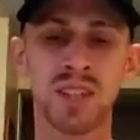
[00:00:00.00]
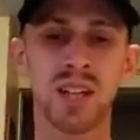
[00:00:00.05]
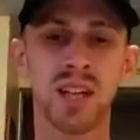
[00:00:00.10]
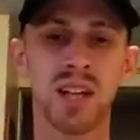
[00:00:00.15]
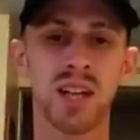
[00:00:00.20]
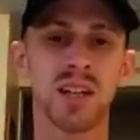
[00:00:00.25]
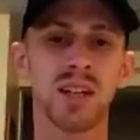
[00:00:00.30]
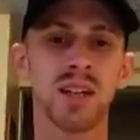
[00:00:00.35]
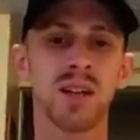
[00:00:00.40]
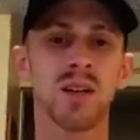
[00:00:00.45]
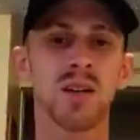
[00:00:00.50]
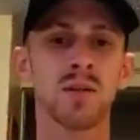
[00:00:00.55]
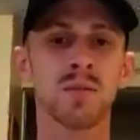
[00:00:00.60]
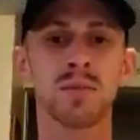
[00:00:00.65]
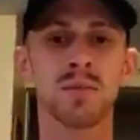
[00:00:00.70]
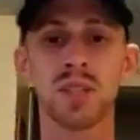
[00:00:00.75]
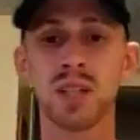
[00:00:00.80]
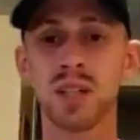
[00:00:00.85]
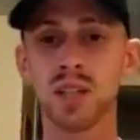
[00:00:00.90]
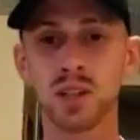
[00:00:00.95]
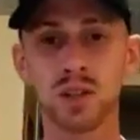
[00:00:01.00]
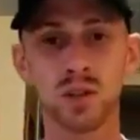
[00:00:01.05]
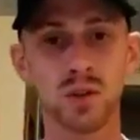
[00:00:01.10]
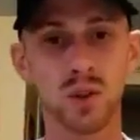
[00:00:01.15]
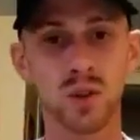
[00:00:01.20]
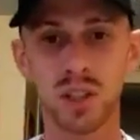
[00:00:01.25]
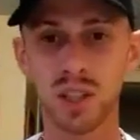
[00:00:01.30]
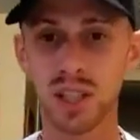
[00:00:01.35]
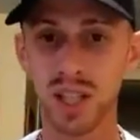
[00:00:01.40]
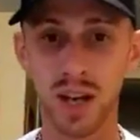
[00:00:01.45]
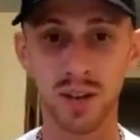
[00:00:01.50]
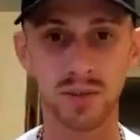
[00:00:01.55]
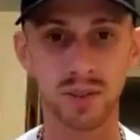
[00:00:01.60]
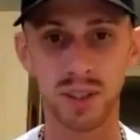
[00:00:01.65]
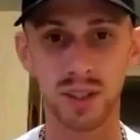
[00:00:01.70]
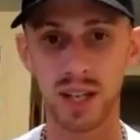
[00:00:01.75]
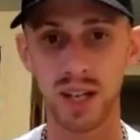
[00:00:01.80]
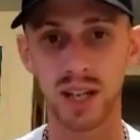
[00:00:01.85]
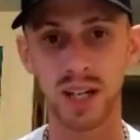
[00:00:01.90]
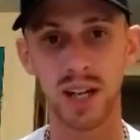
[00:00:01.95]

And, yeah, shortly after that,